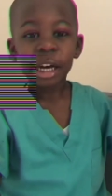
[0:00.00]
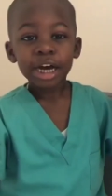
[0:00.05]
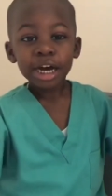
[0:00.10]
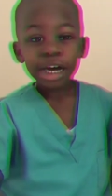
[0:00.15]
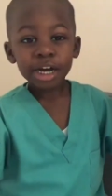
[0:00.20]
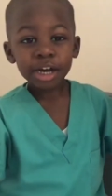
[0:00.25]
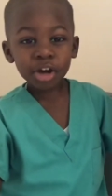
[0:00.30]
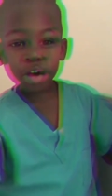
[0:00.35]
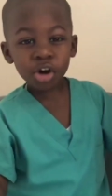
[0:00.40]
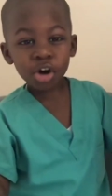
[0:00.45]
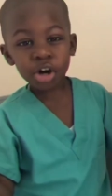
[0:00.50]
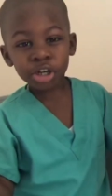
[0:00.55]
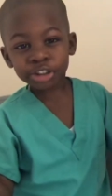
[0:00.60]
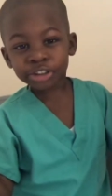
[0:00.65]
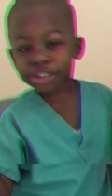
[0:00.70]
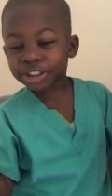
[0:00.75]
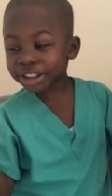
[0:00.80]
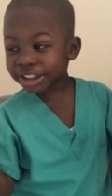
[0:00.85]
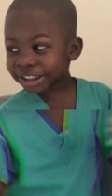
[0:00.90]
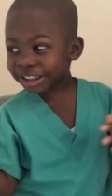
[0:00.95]
go to
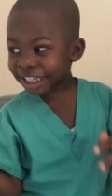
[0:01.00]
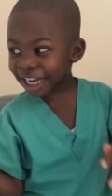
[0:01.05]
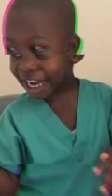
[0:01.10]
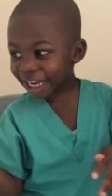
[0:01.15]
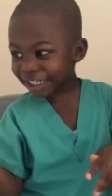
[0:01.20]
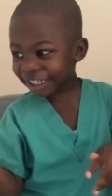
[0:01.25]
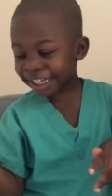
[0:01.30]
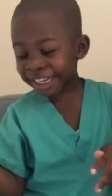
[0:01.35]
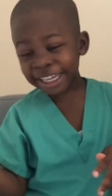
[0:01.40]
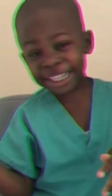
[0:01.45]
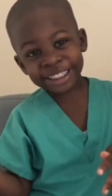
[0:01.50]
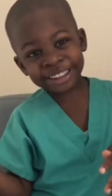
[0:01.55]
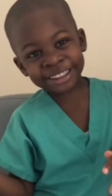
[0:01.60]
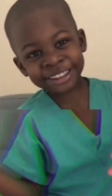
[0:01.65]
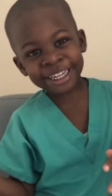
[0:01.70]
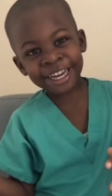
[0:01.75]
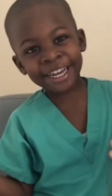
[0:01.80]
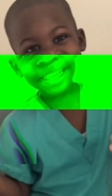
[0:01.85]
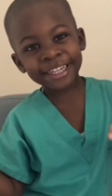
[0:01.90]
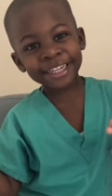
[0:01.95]
Danny's
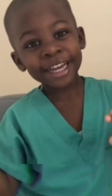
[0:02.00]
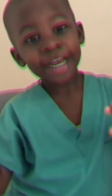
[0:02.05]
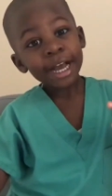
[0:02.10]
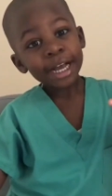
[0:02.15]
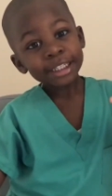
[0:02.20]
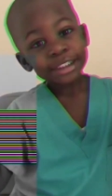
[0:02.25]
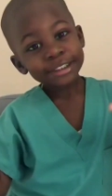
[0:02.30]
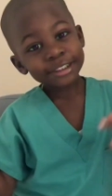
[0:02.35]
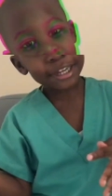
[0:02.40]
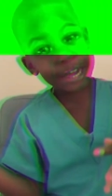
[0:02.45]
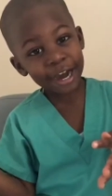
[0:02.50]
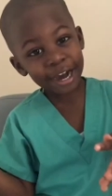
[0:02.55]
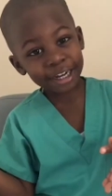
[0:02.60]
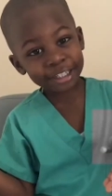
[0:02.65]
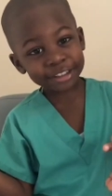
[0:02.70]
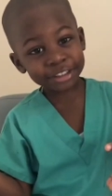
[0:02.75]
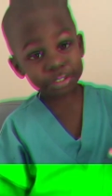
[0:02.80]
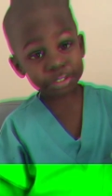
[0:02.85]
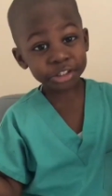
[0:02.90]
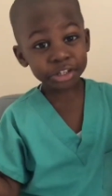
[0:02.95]
and talk to
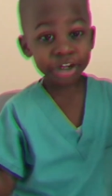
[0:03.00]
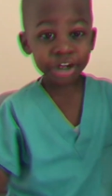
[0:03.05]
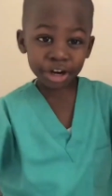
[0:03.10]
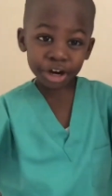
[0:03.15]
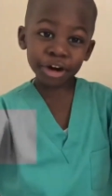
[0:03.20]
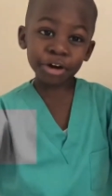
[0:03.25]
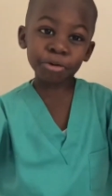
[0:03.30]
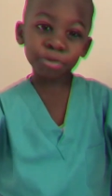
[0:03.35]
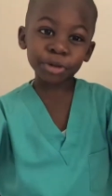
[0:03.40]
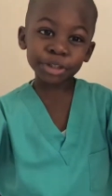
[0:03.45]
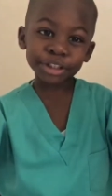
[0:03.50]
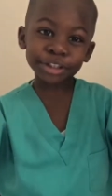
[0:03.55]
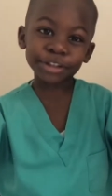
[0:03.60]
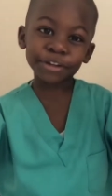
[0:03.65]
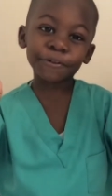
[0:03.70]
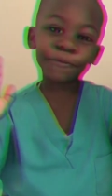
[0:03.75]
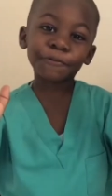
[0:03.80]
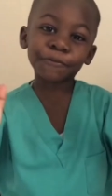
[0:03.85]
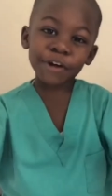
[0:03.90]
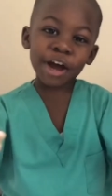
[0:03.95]
her with the
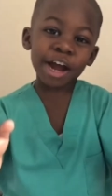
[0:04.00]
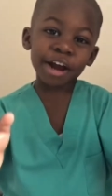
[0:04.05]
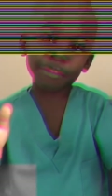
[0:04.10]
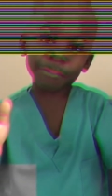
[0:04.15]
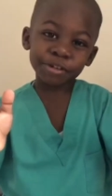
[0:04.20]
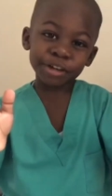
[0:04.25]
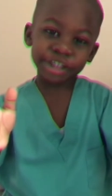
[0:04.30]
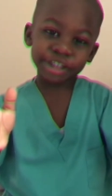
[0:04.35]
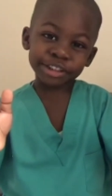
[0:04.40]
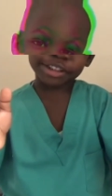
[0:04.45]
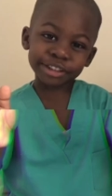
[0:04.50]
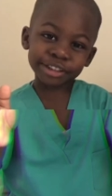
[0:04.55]
virus.